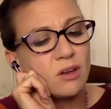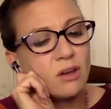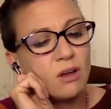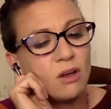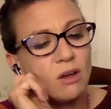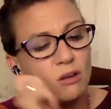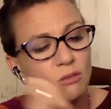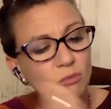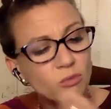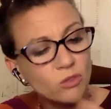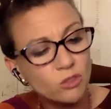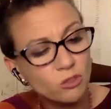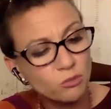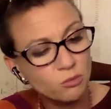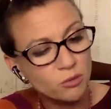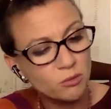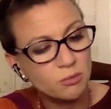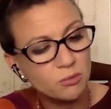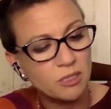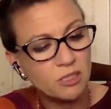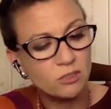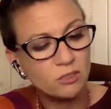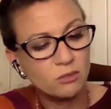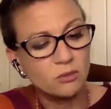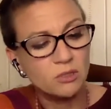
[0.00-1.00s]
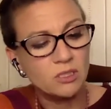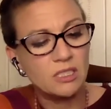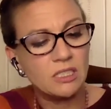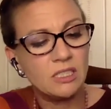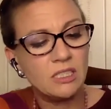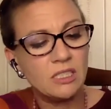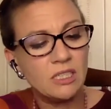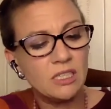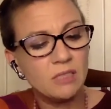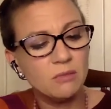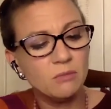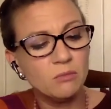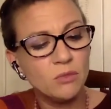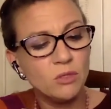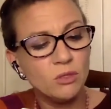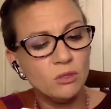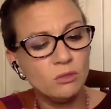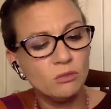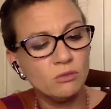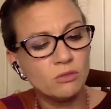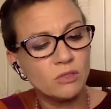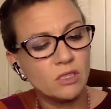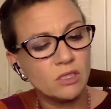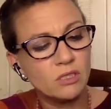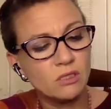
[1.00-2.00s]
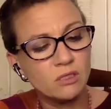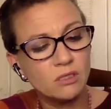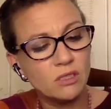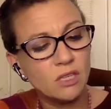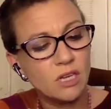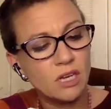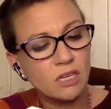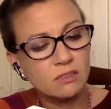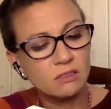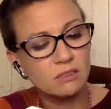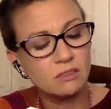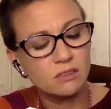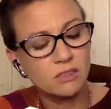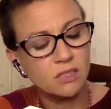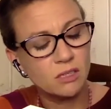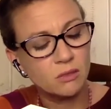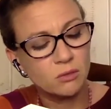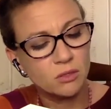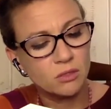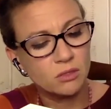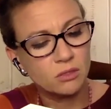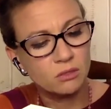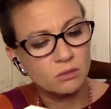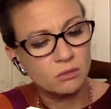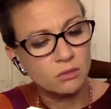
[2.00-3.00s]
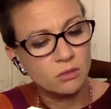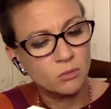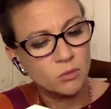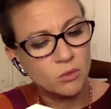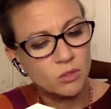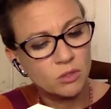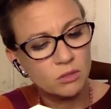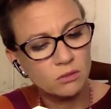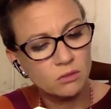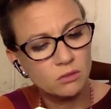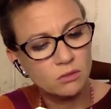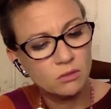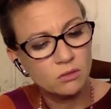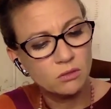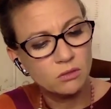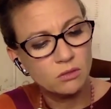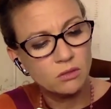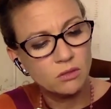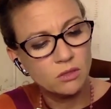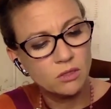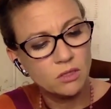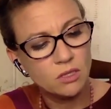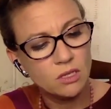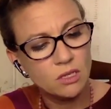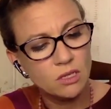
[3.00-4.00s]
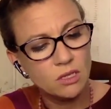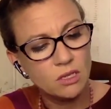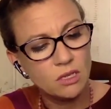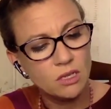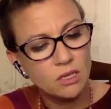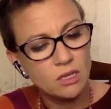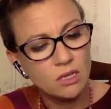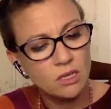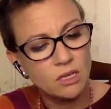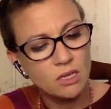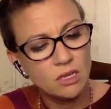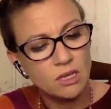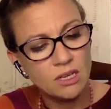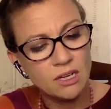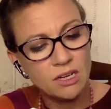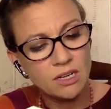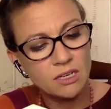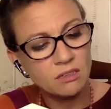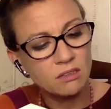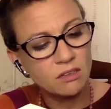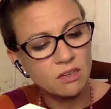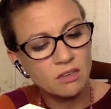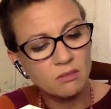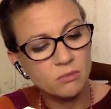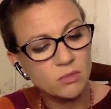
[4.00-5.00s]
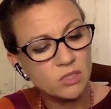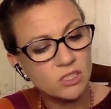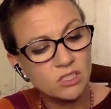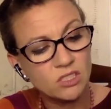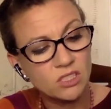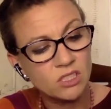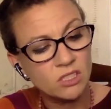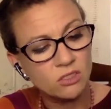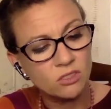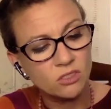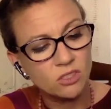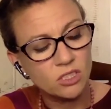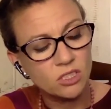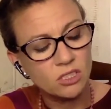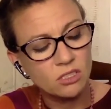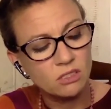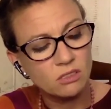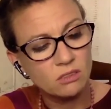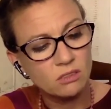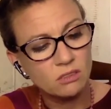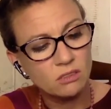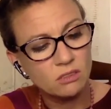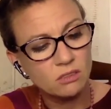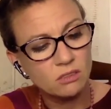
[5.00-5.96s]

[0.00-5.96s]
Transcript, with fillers: almost perpetually and move a lot slower than normal. And I don't have much energy